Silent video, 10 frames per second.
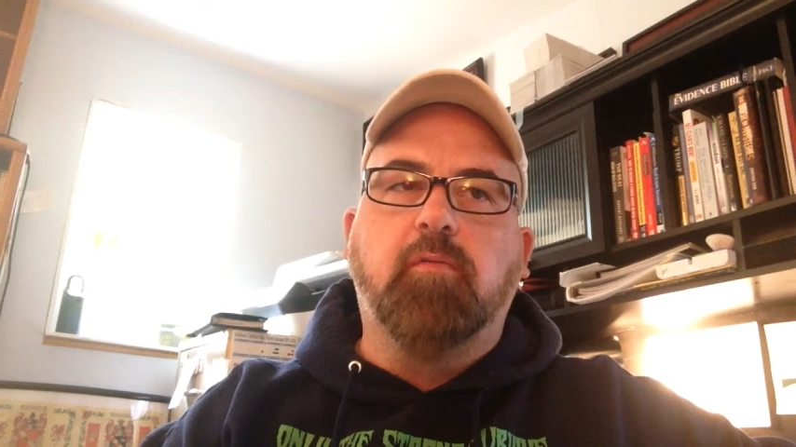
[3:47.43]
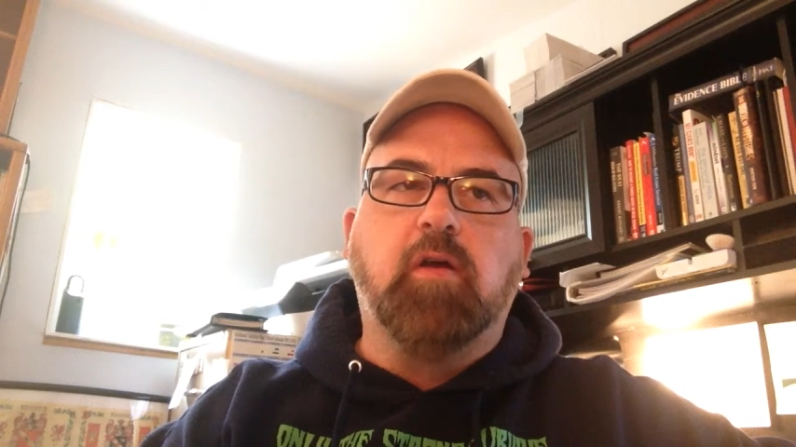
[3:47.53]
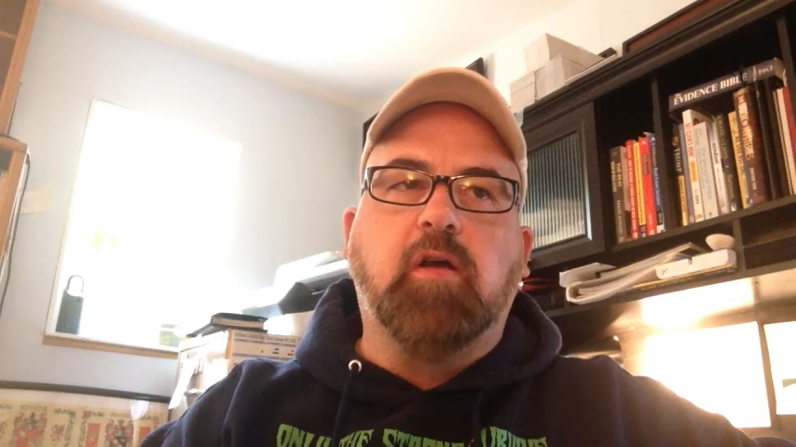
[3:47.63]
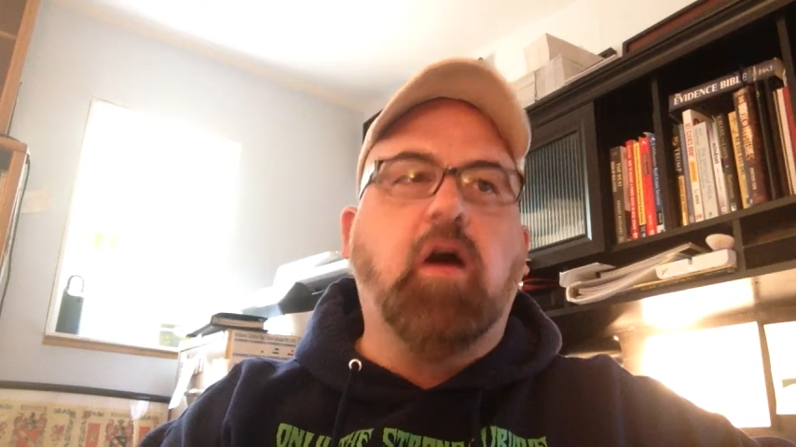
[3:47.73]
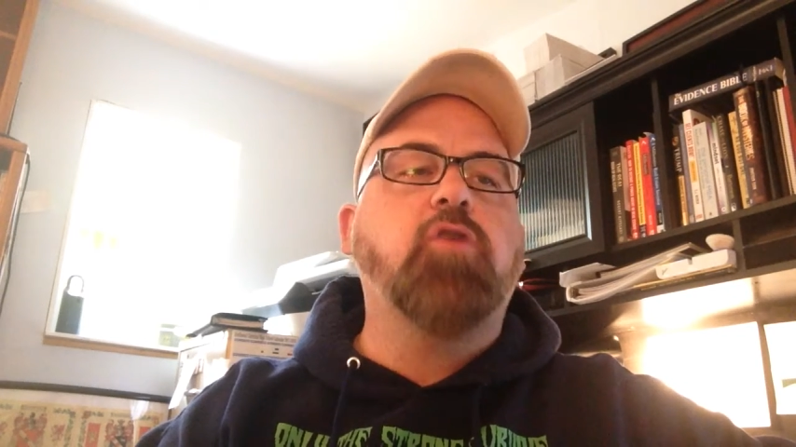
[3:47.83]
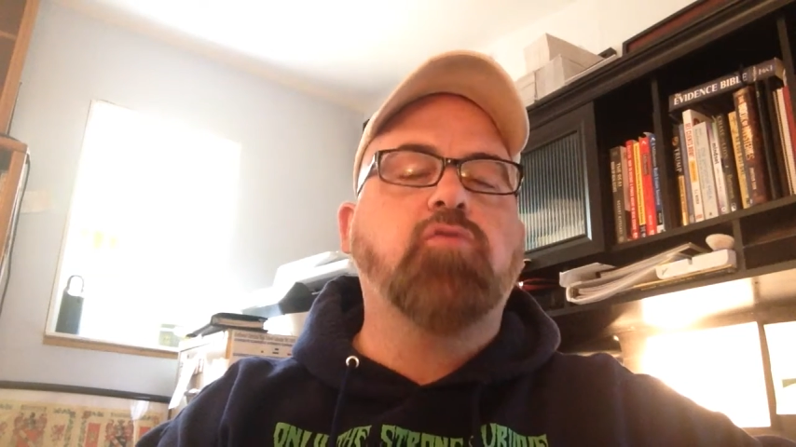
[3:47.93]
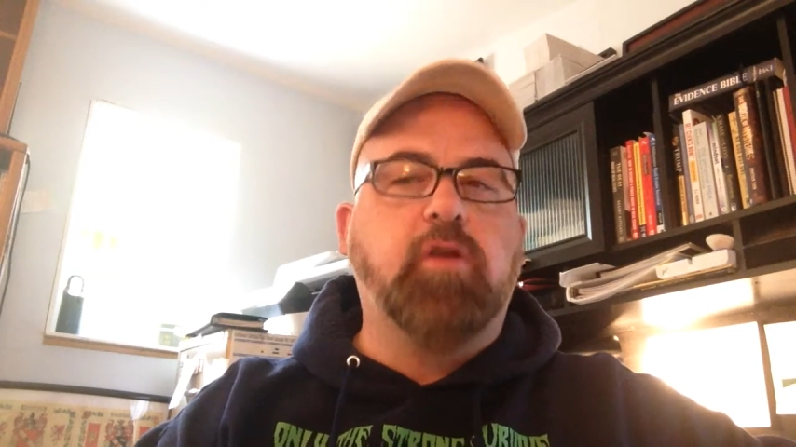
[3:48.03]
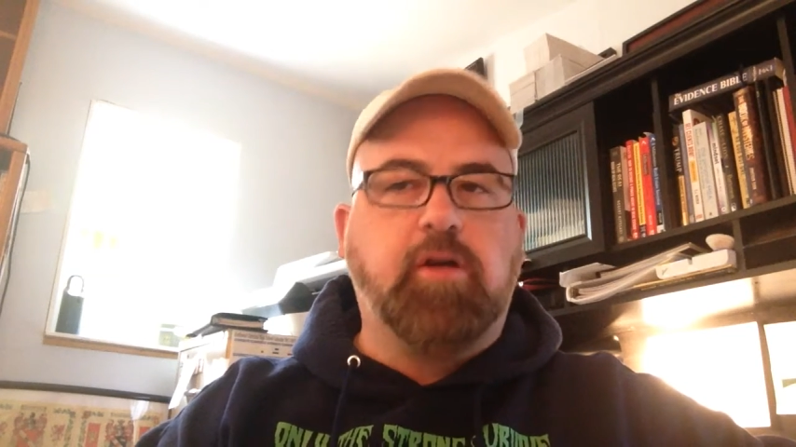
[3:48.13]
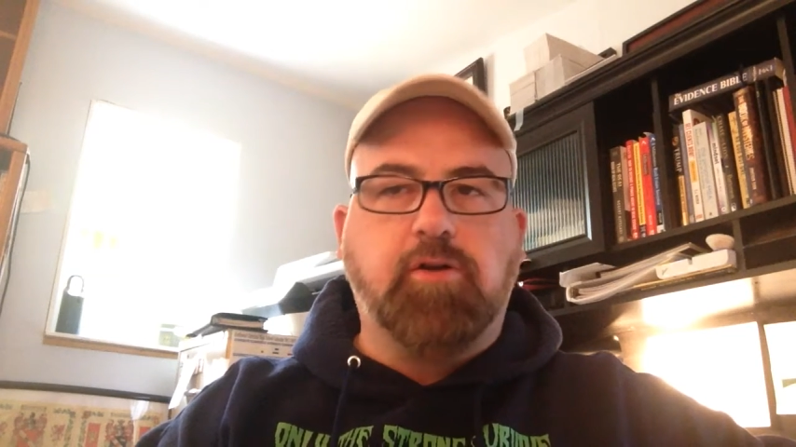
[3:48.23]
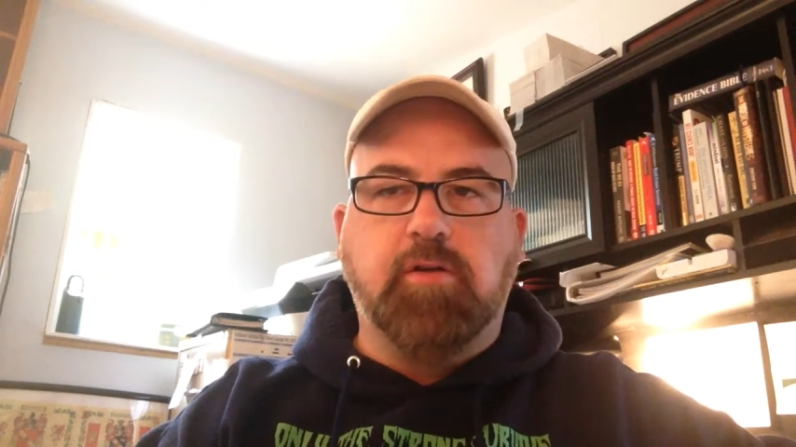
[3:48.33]
the
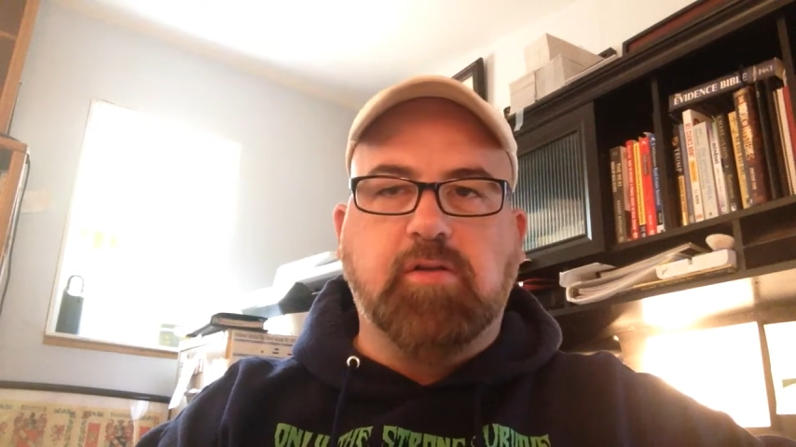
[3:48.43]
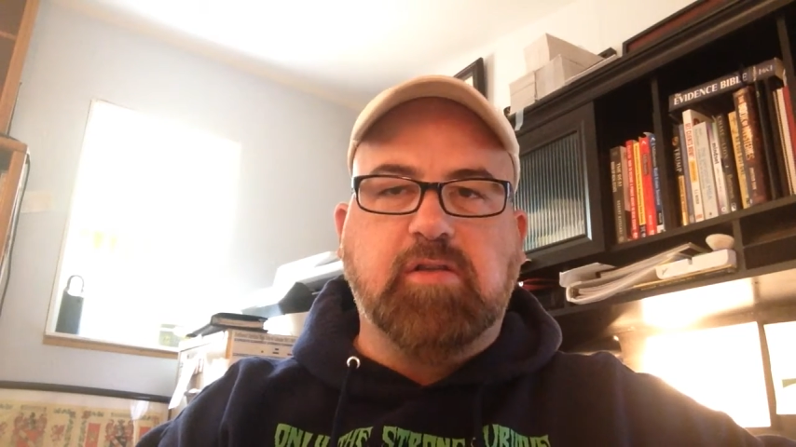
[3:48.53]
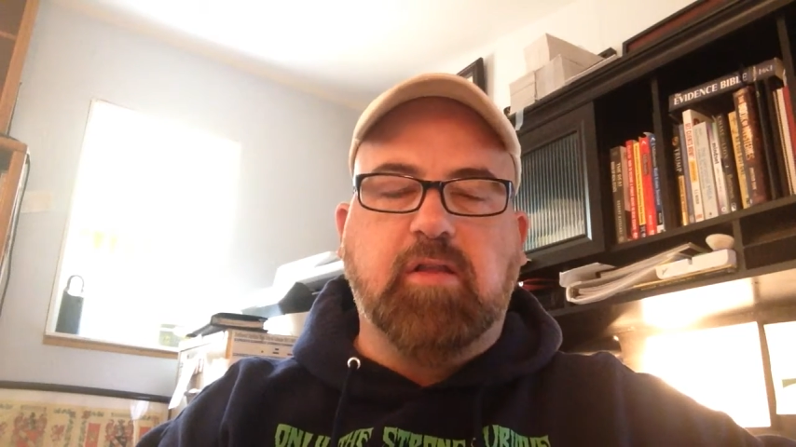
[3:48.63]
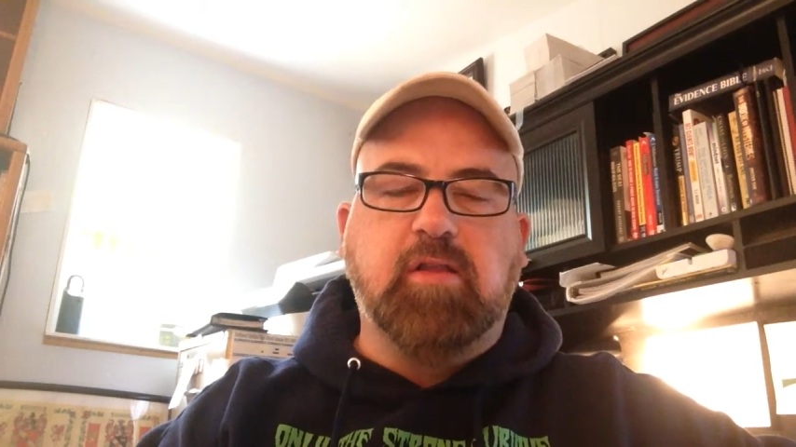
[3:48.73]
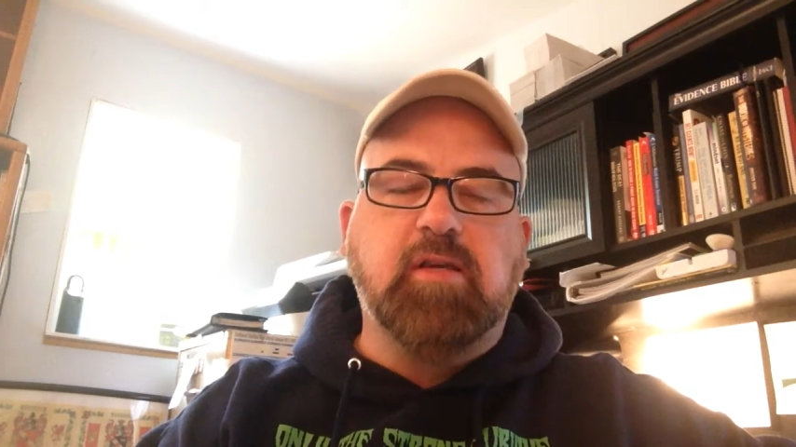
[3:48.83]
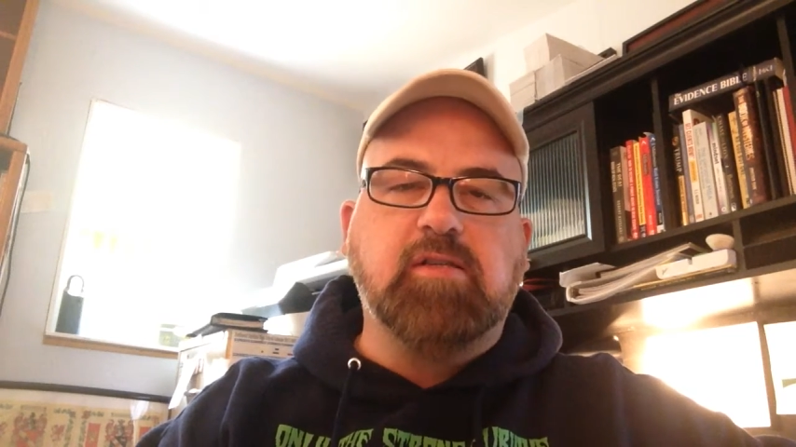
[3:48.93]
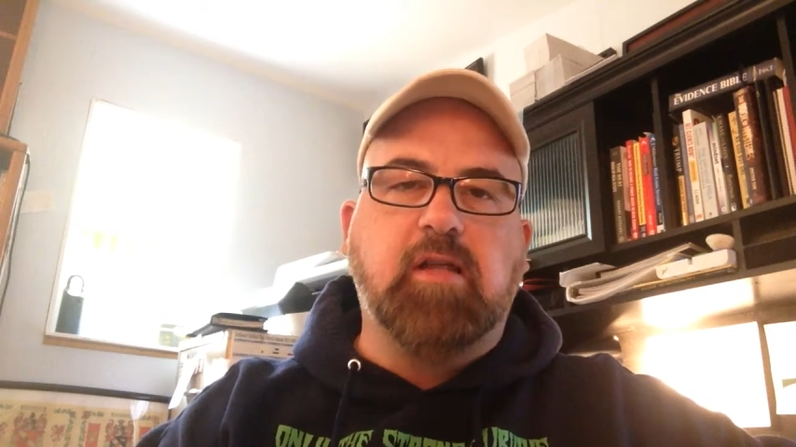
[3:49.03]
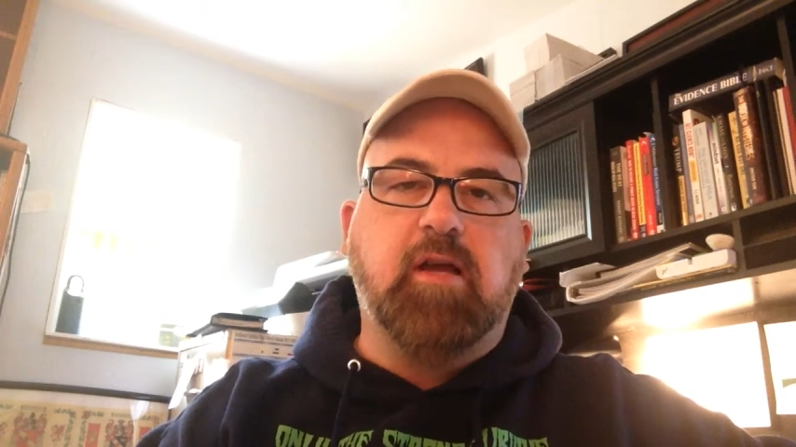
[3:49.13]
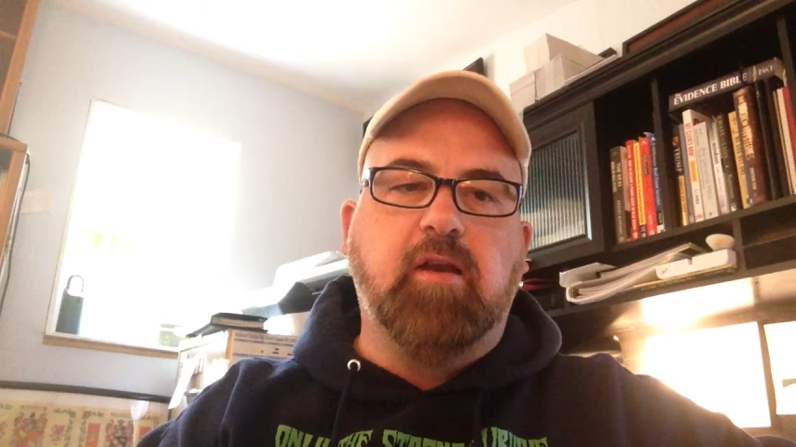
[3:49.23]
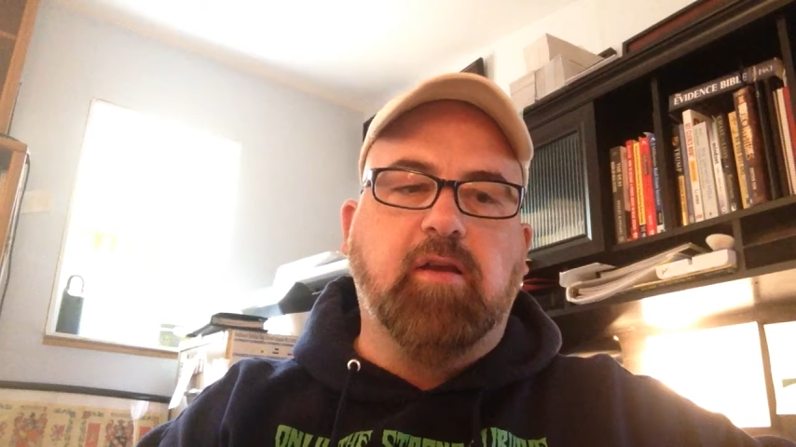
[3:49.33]
contradictions and things of
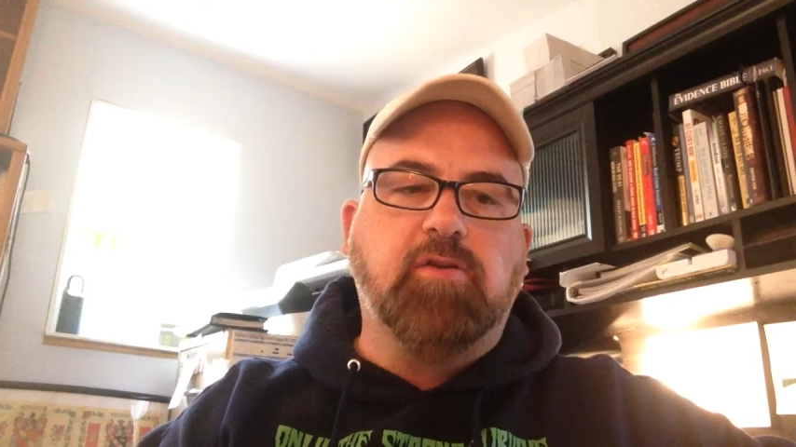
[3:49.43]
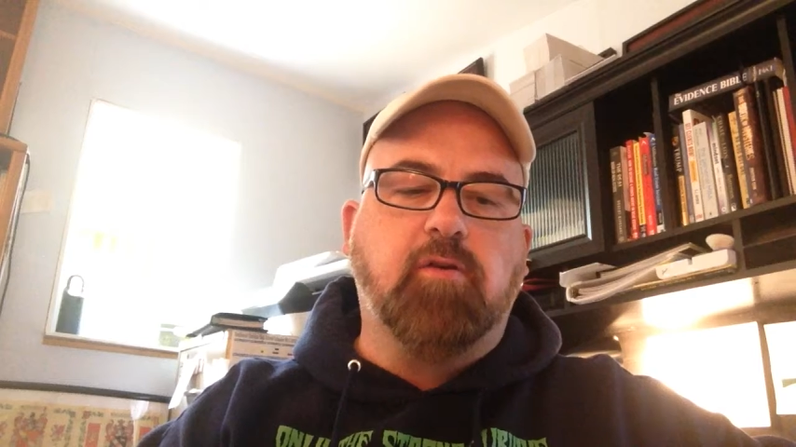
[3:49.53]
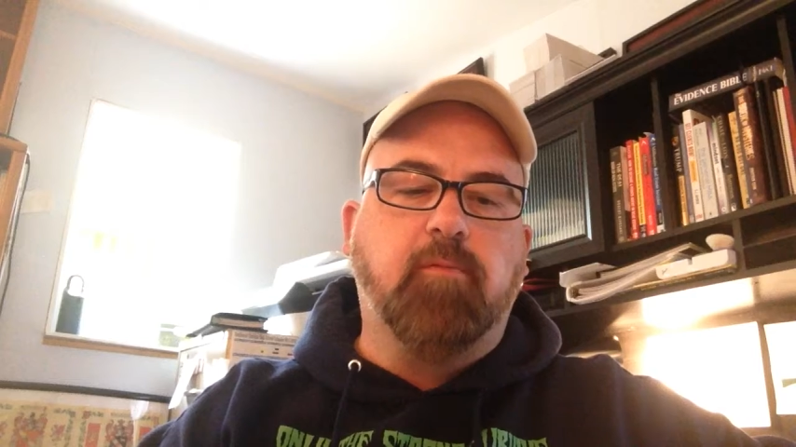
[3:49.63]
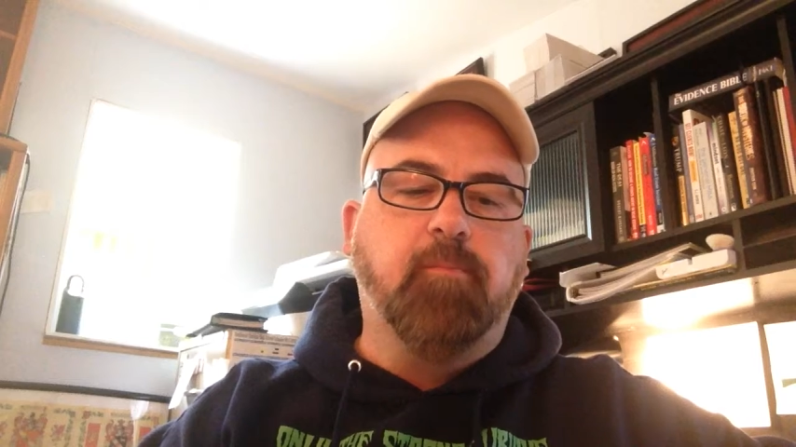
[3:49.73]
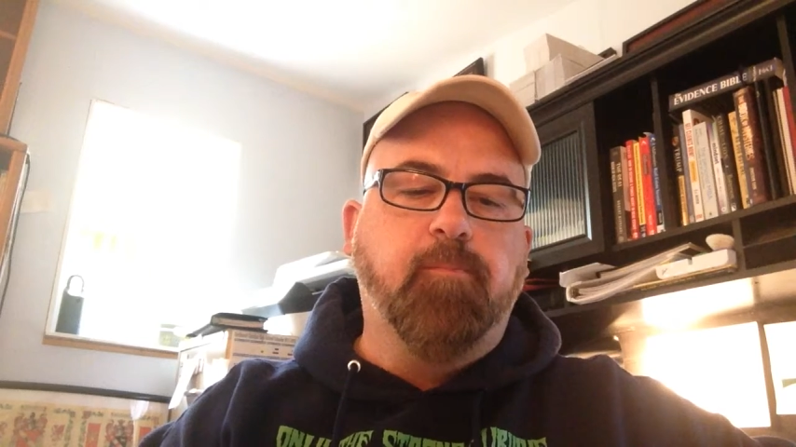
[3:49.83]
that nature.